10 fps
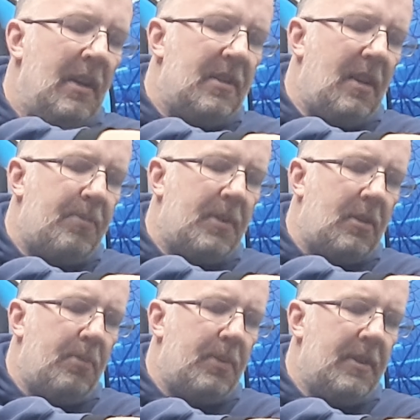Snapped a
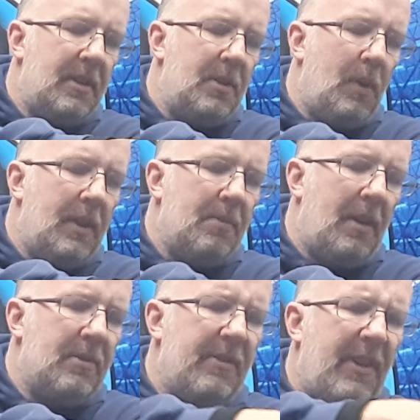couple of these wing
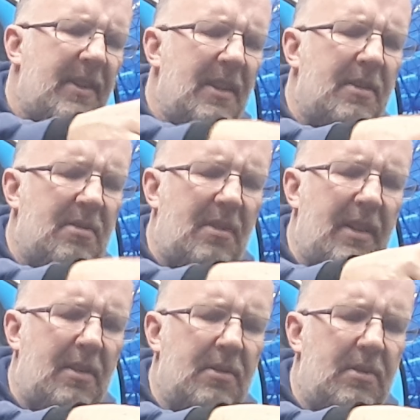mounts. I've had this
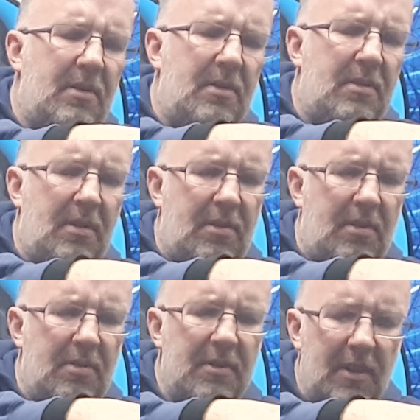like just
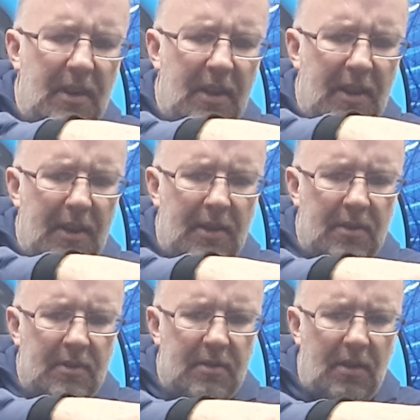under a year,
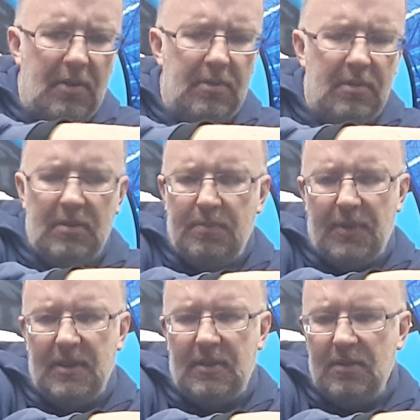so
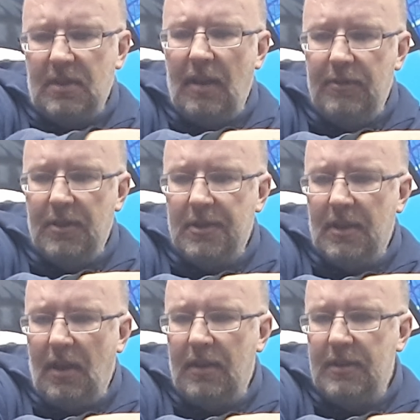but it does get run a
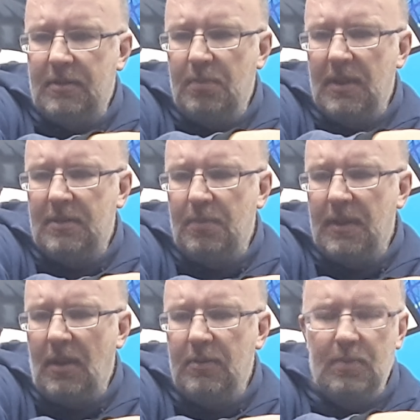lot. It's
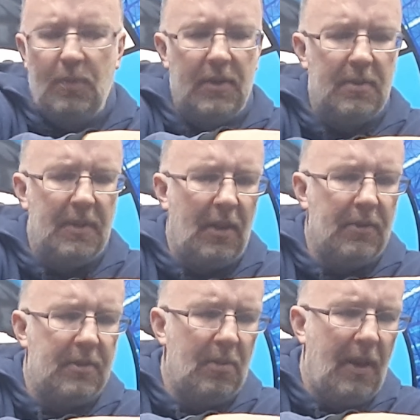one of my
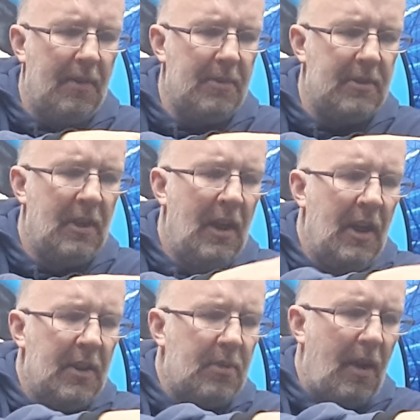go-to Arrmas.
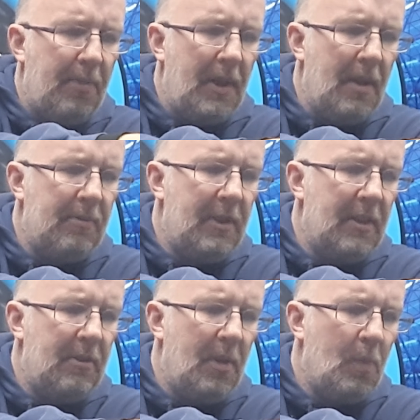So RPM
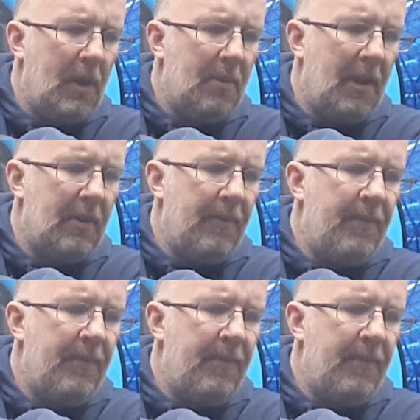rear up wing mount.